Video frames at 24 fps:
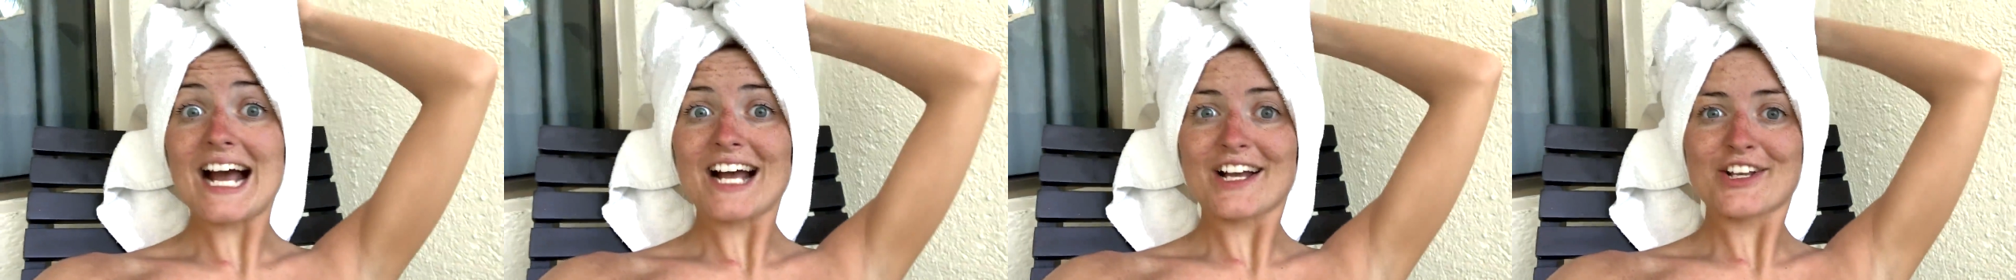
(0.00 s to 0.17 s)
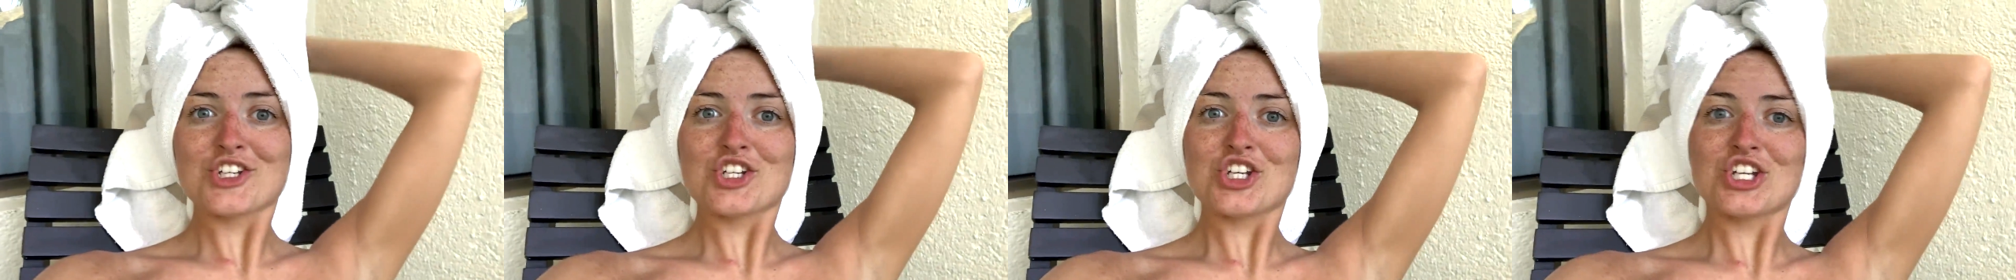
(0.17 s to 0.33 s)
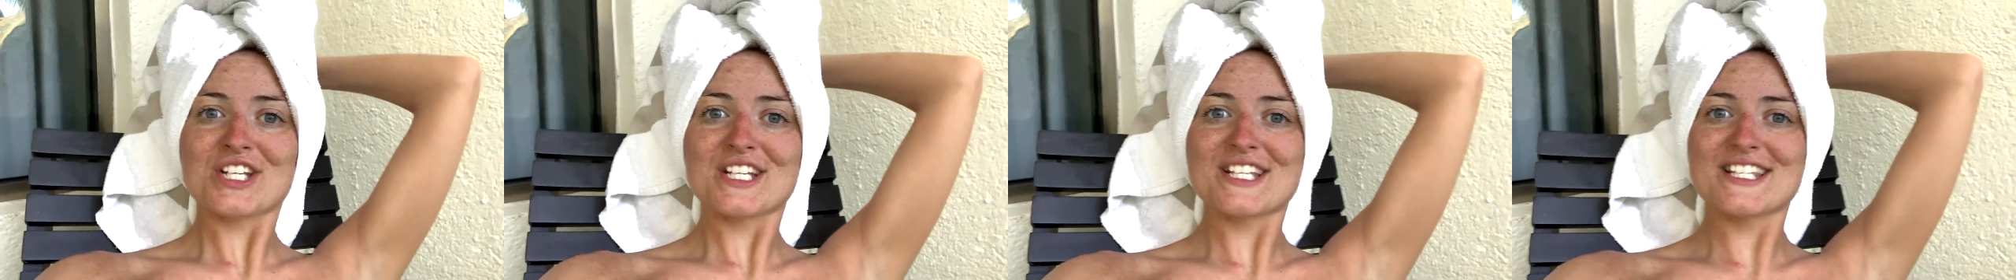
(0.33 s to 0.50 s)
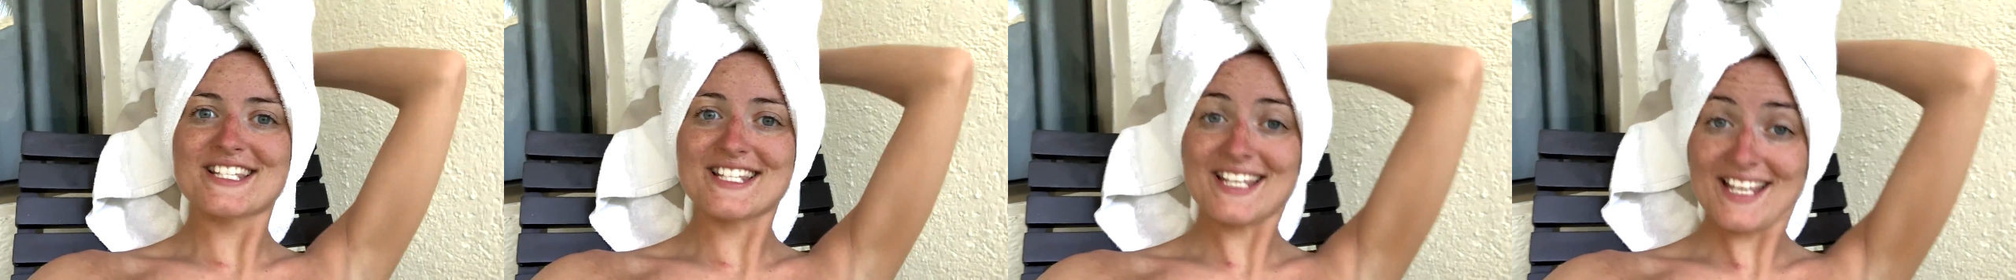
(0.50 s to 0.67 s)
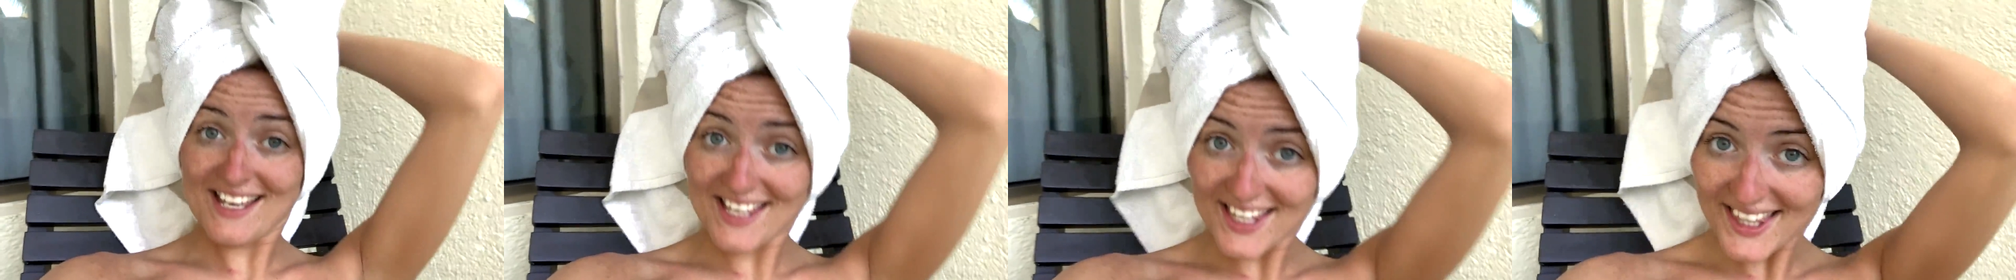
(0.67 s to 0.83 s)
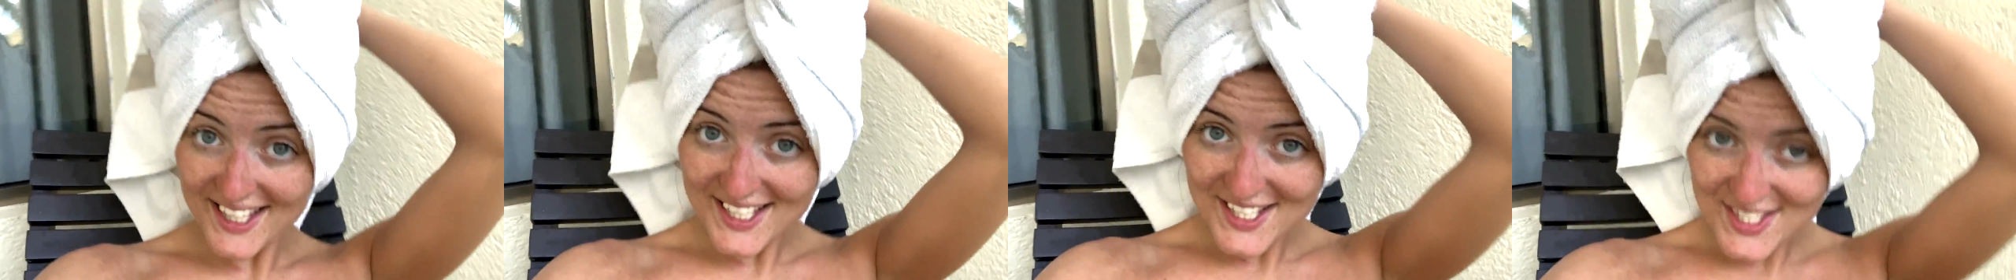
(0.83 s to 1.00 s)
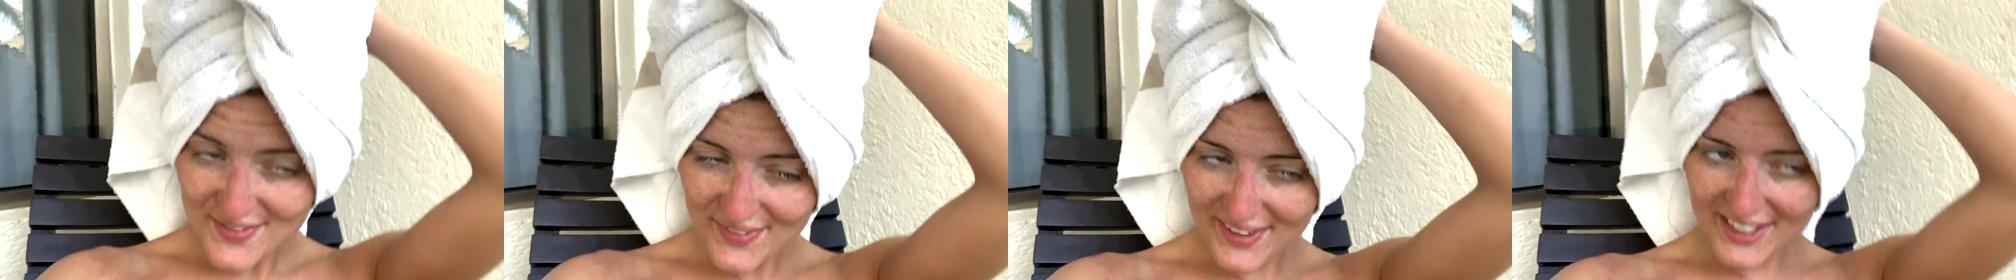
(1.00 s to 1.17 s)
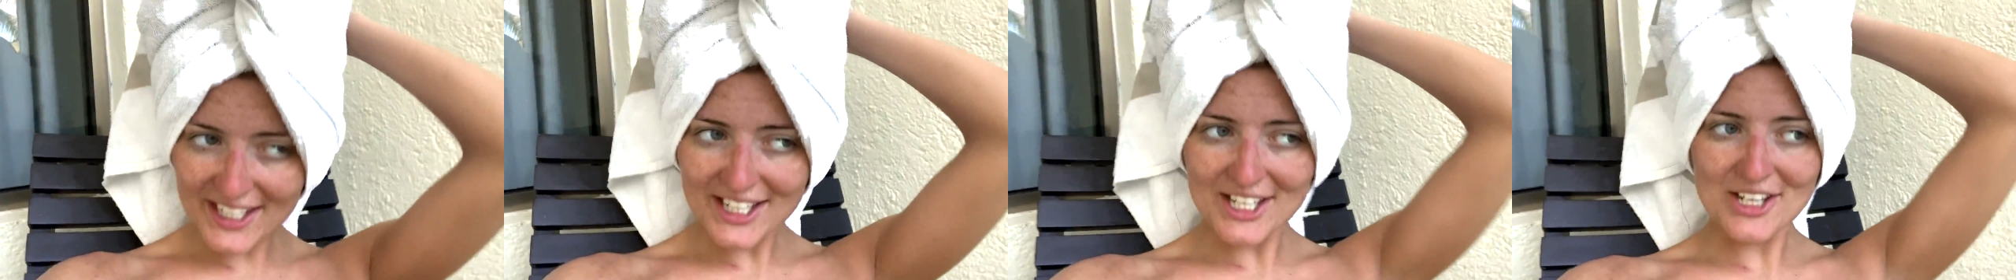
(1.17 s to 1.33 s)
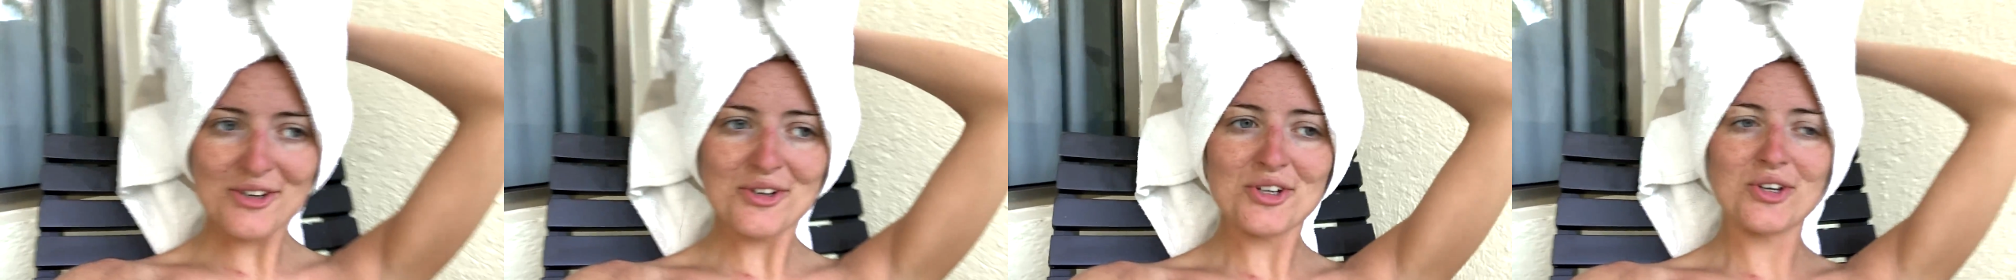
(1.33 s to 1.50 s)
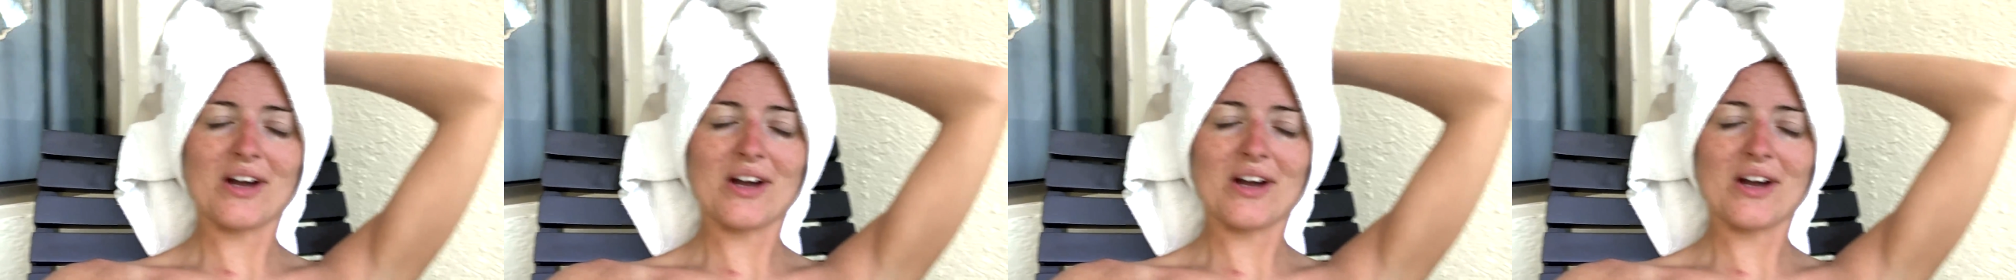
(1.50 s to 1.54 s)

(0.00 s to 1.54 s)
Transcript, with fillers: actually seeing this video,